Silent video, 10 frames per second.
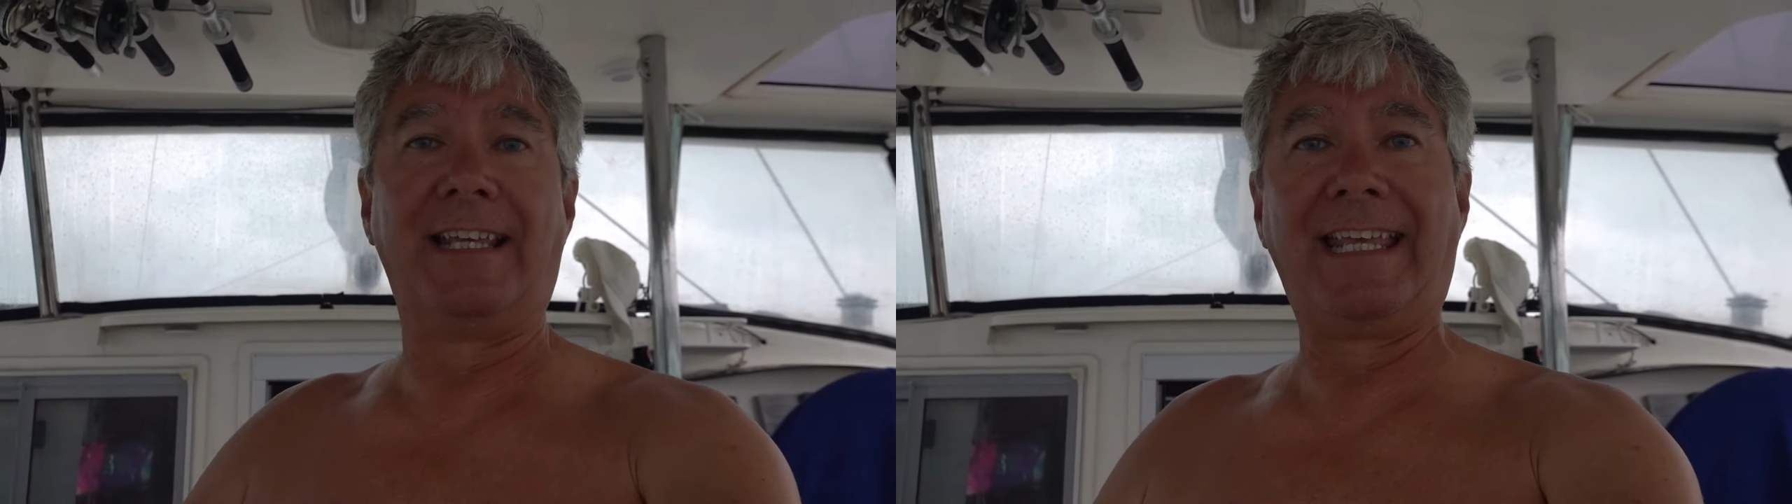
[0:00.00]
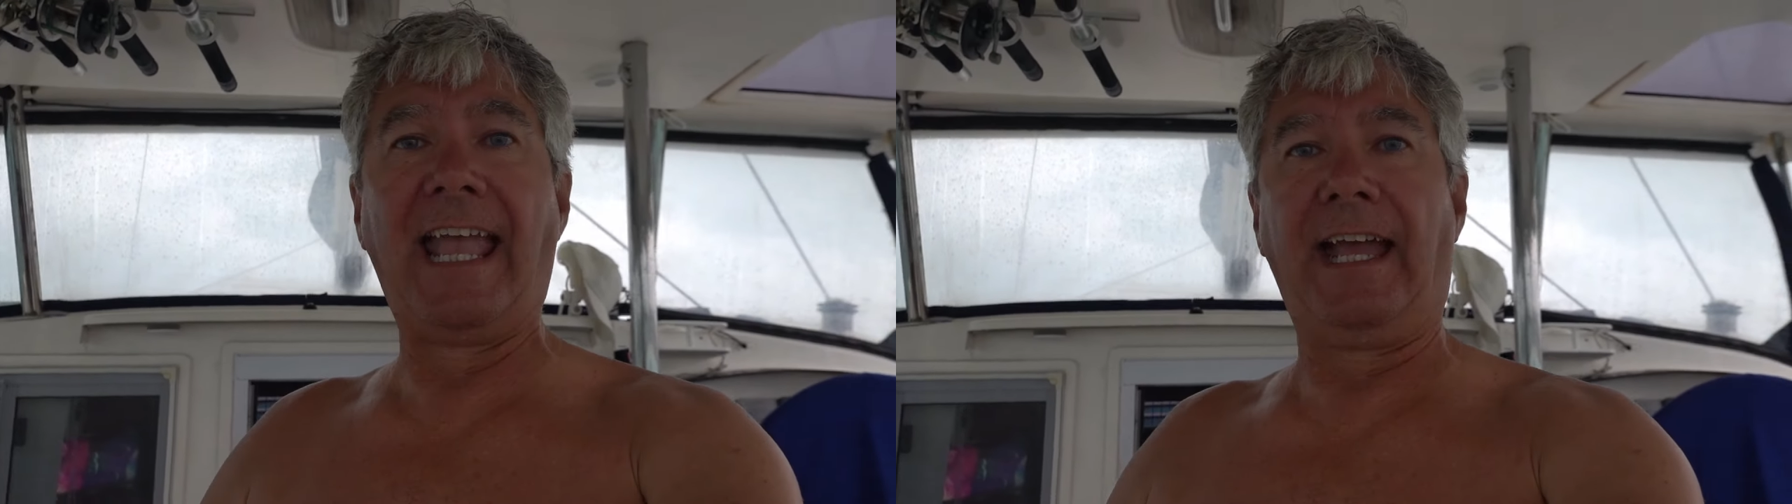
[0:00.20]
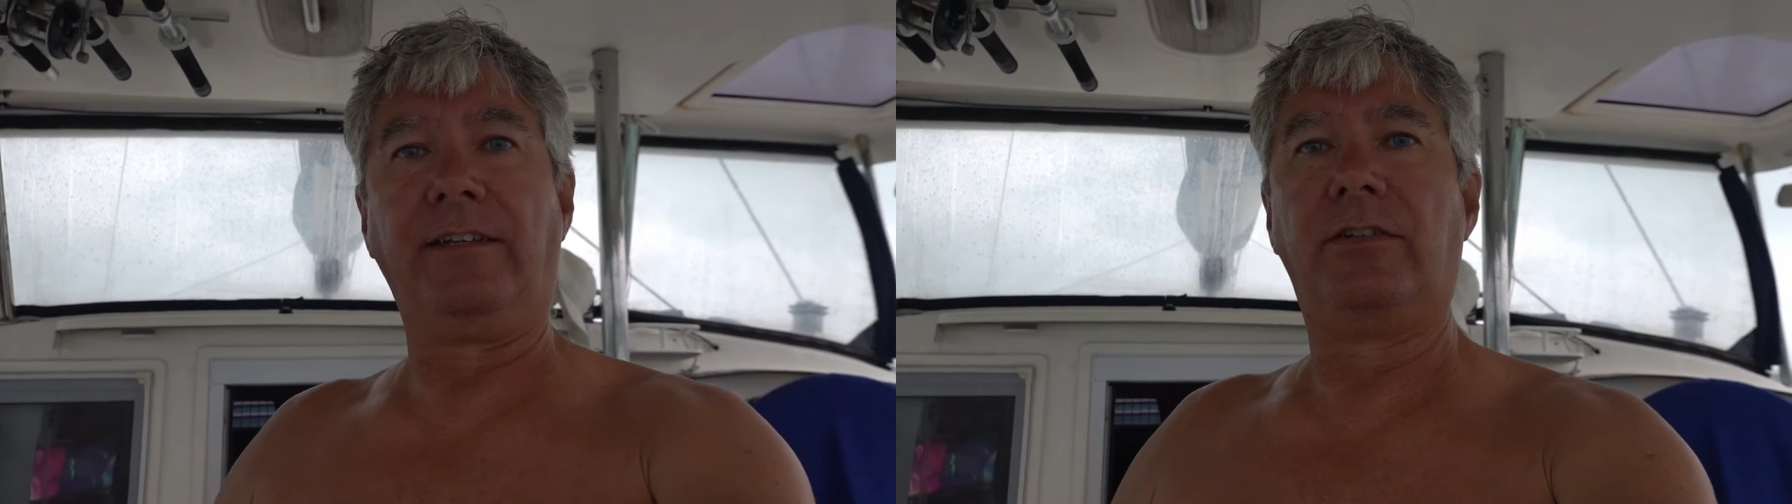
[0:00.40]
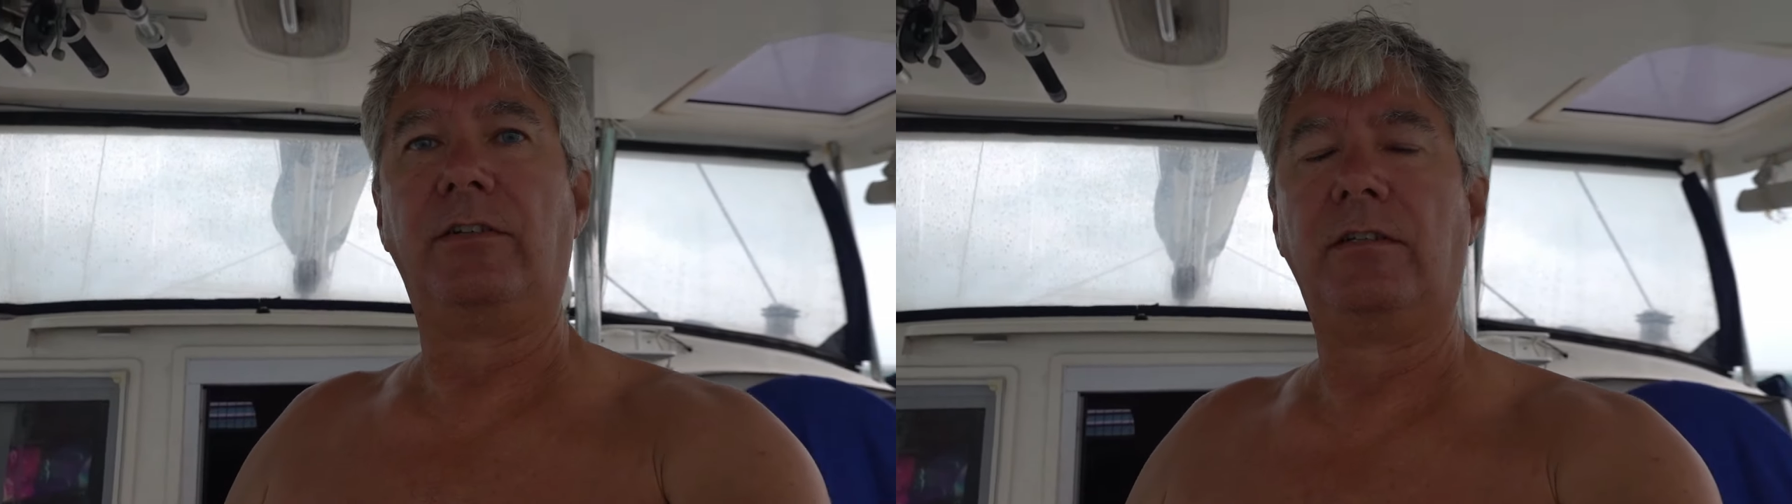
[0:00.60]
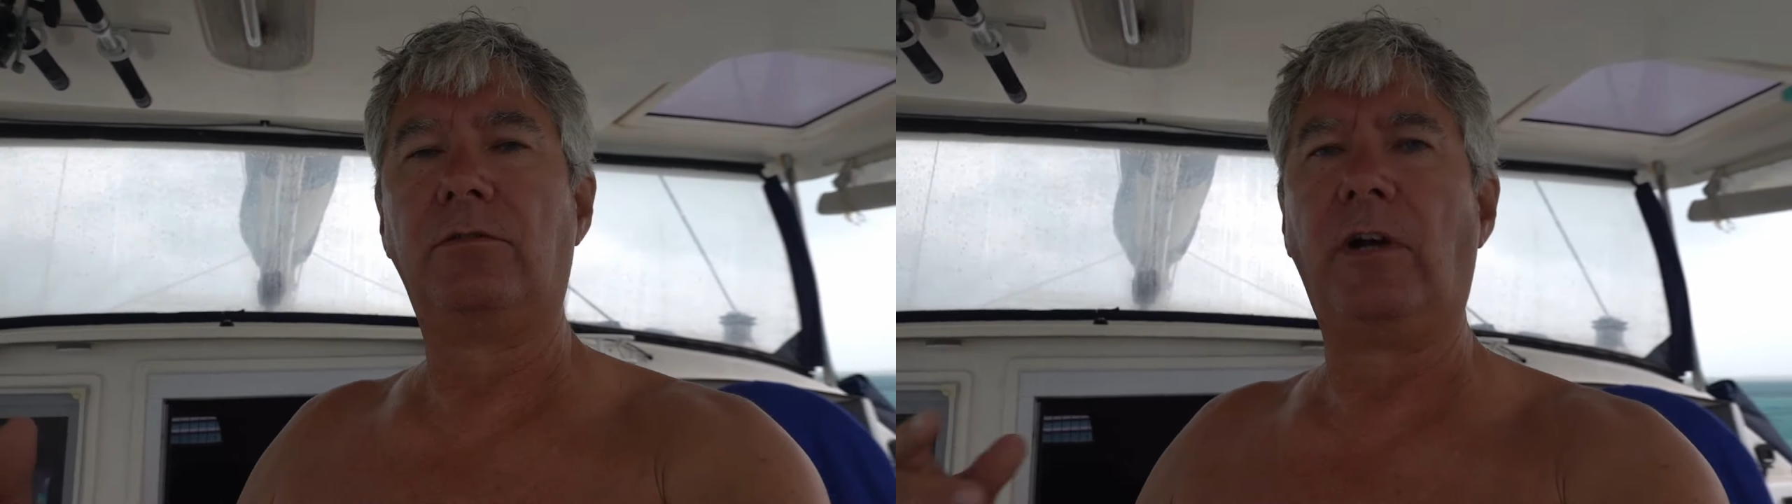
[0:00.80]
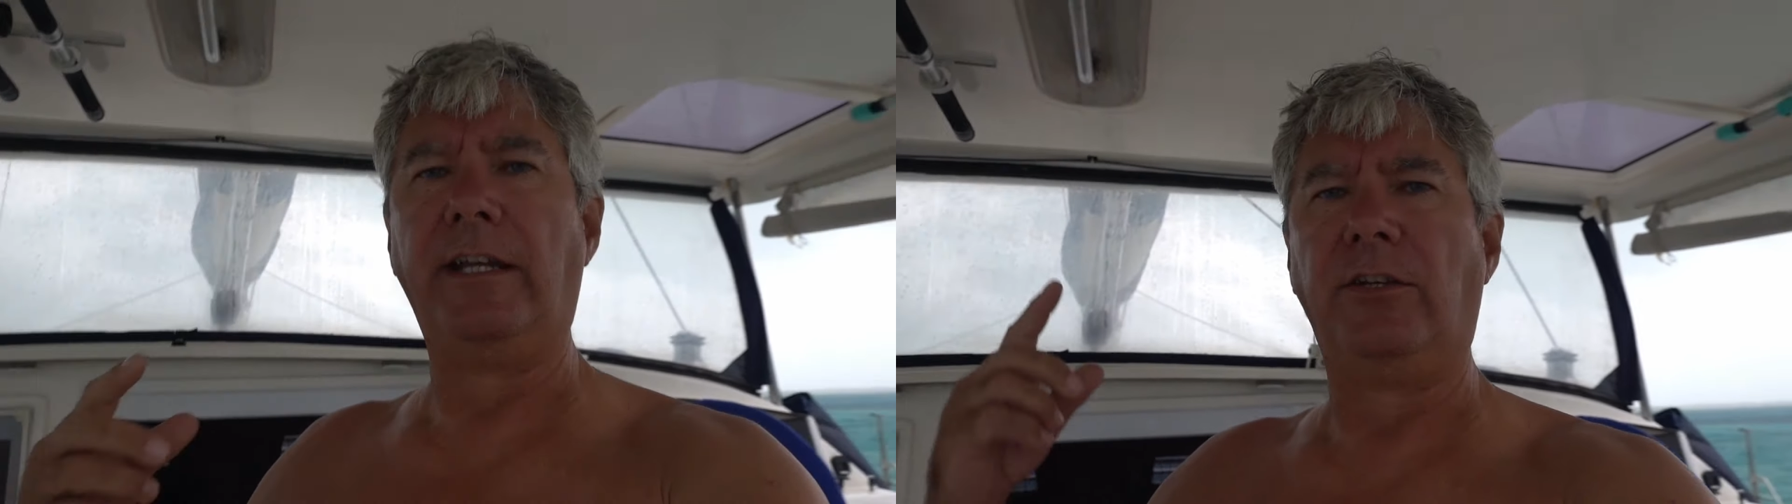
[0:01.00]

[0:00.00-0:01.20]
they can't, right?